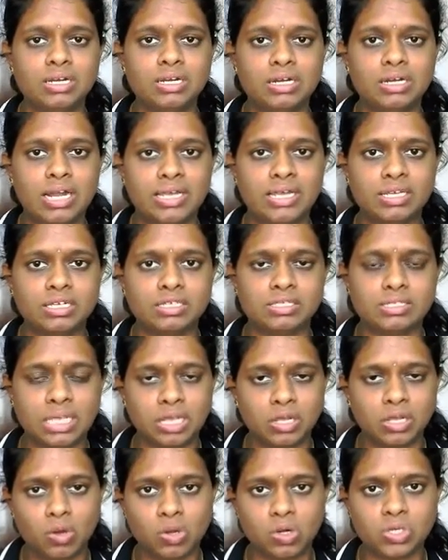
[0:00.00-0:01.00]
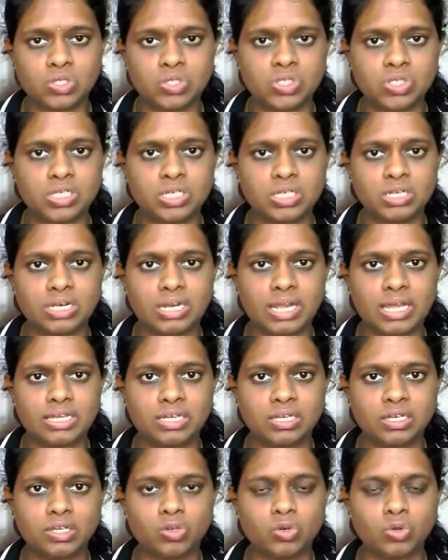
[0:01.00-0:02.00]
like psychology,
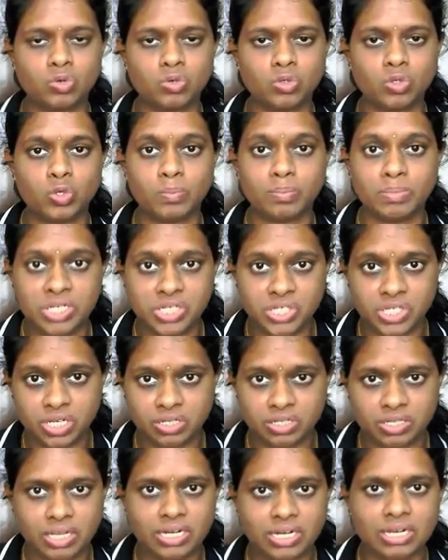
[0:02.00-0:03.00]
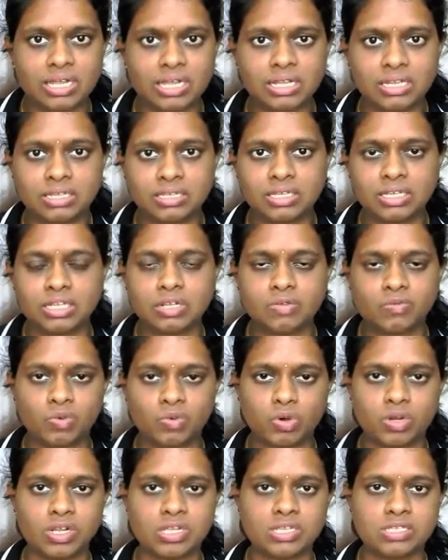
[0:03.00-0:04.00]
like, you know, to measure their health in the
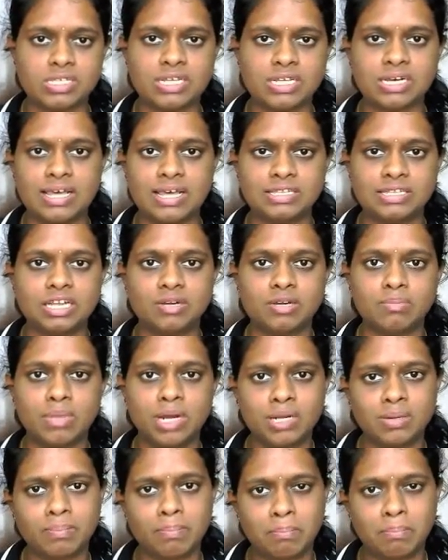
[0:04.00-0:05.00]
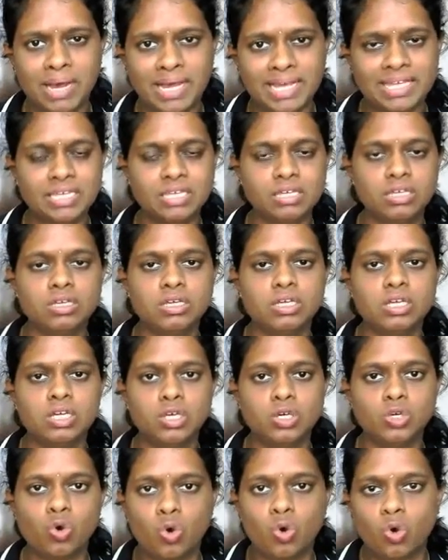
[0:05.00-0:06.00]
forensic, like that. But my
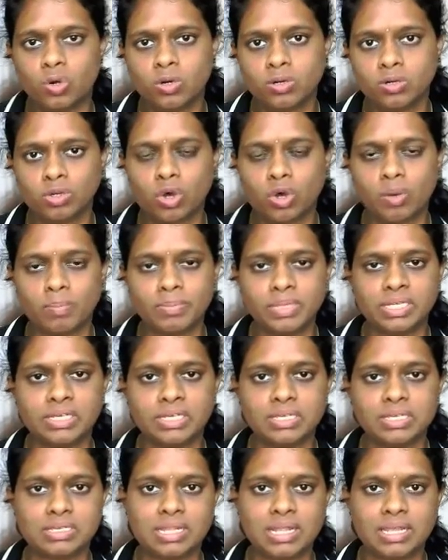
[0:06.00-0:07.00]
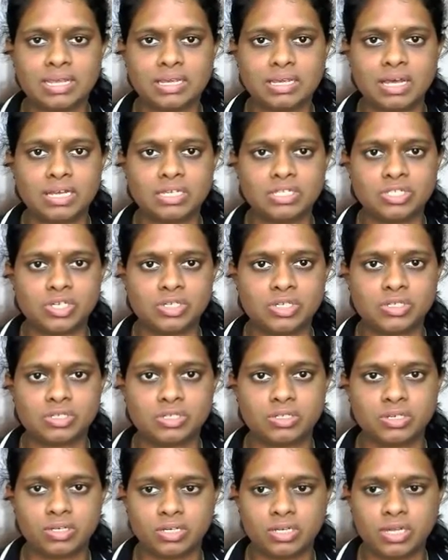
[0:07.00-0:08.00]
core topic is like I
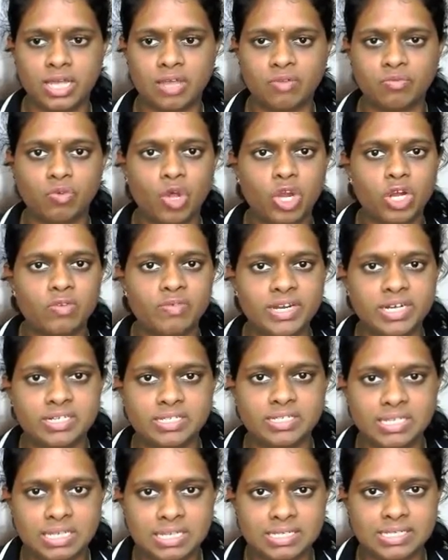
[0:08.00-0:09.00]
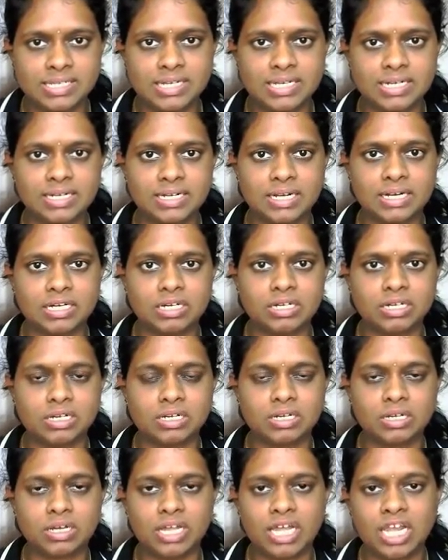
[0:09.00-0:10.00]
just evaluate skill set
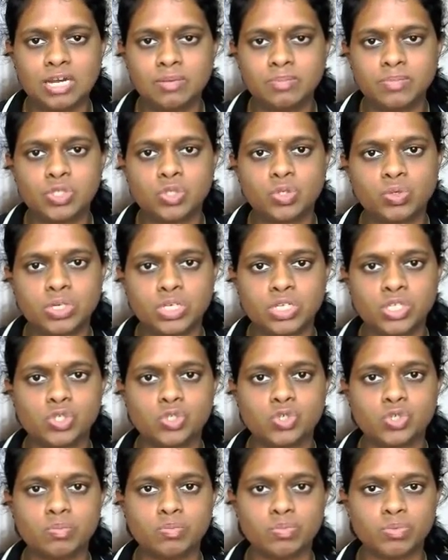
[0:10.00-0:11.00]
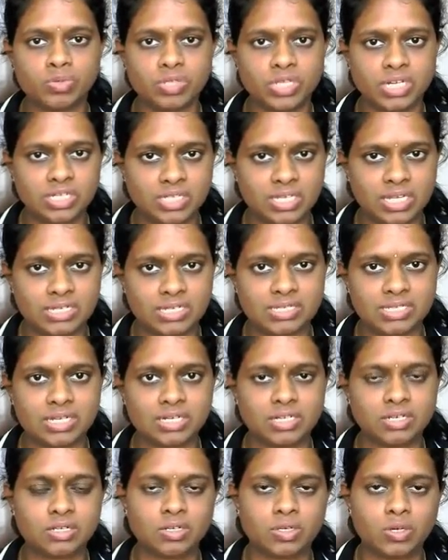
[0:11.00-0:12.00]
and help students to improve their skill set.
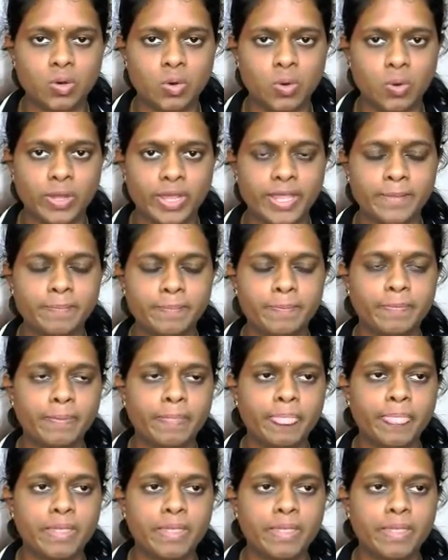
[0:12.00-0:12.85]
Okay.